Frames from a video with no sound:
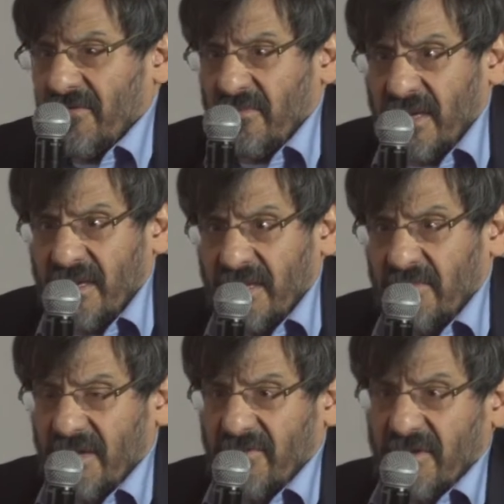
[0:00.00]
in, Nelson
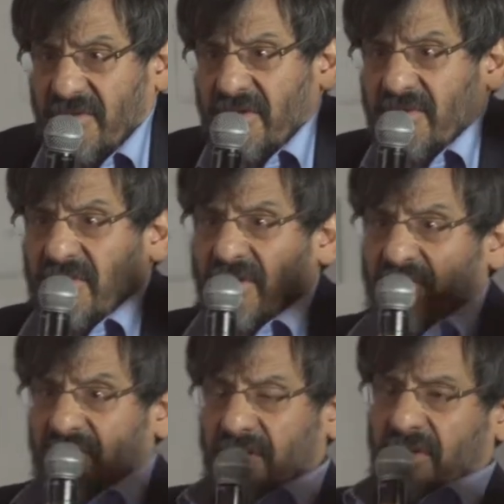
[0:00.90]
Mandela Metro to lose
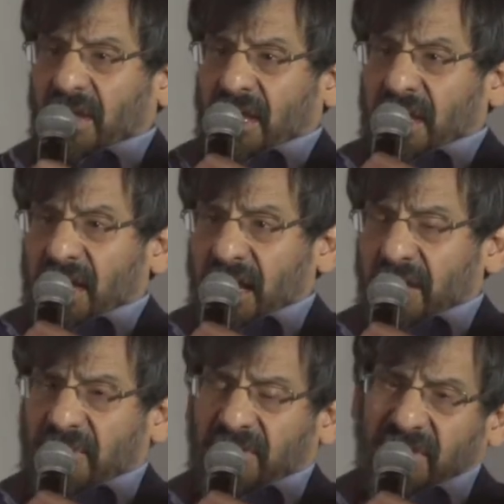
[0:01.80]
control.
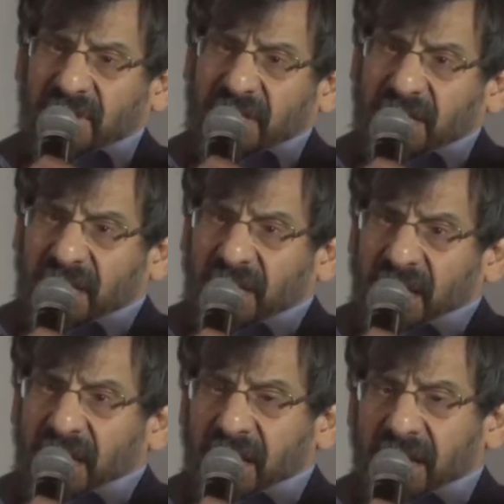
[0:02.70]
Uh, but certainly,
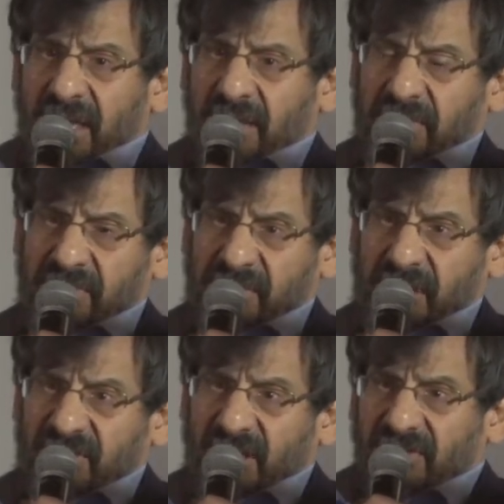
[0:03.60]
uh,
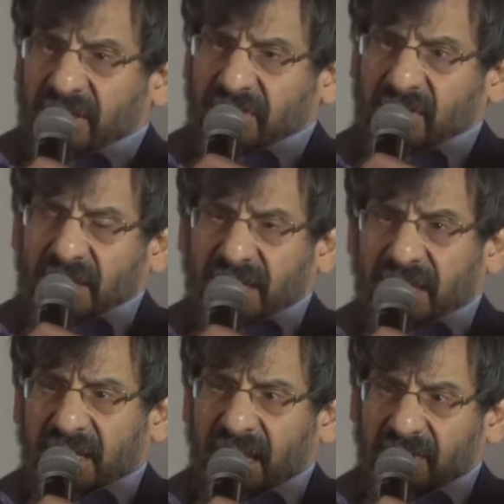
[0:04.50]
uh, just to give you an
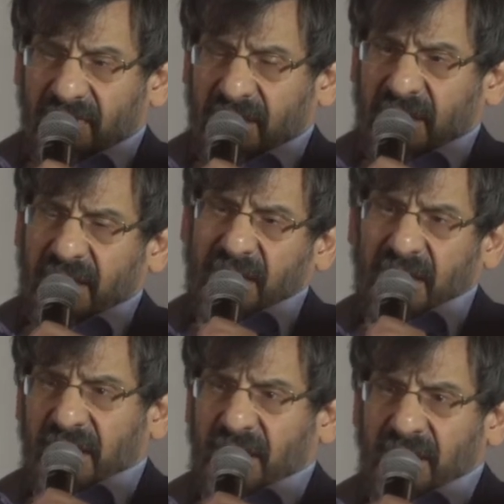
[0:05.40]
indication, in,
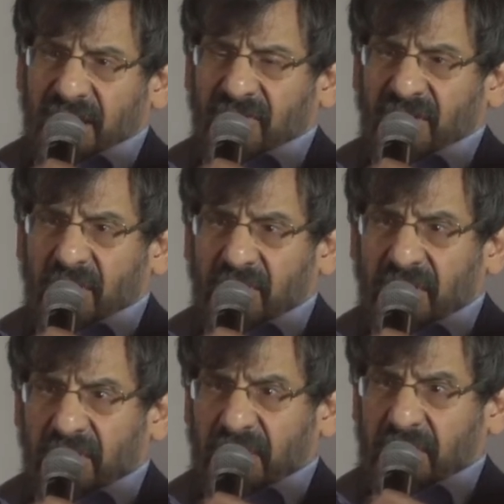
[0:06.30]
in, in, in
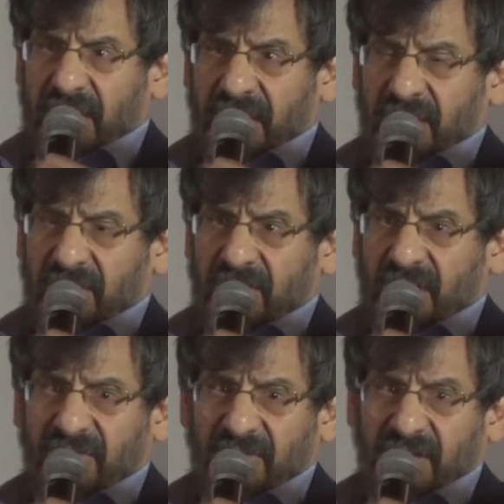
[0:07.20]
Joburg, by my
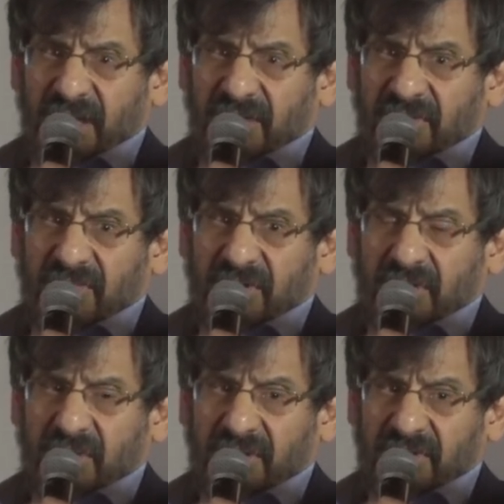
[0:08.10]
calculations, the ANC
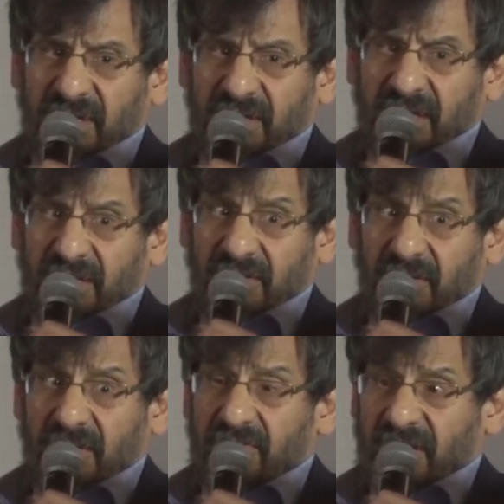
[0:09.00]
vote would have to go down to
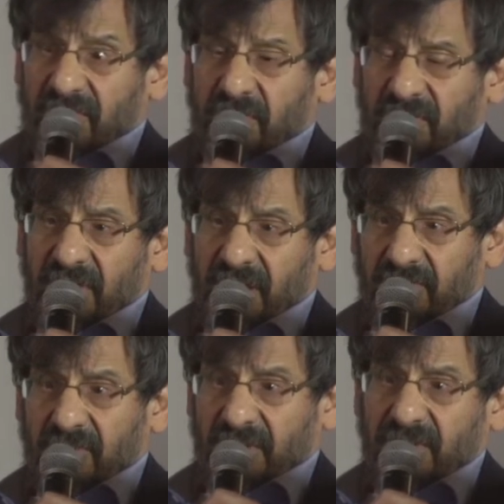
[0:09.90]

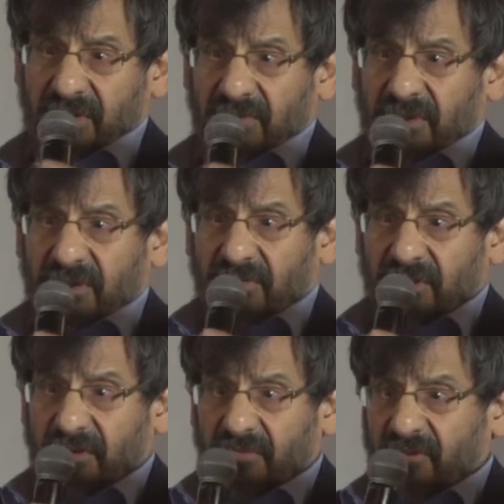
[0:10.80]
35% for it to lose
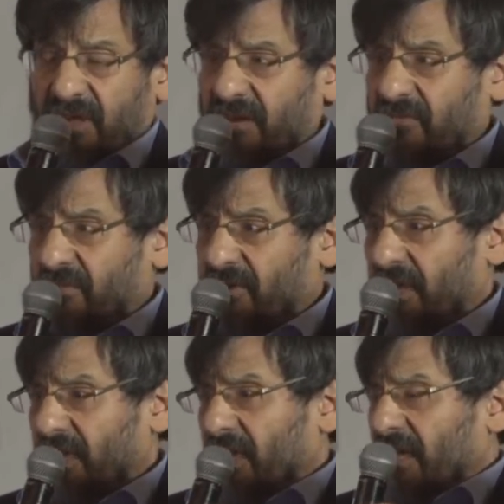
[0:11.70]
control of
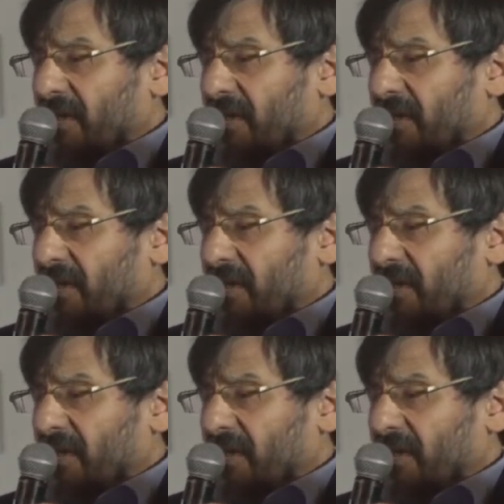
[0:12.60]
Johannesburg.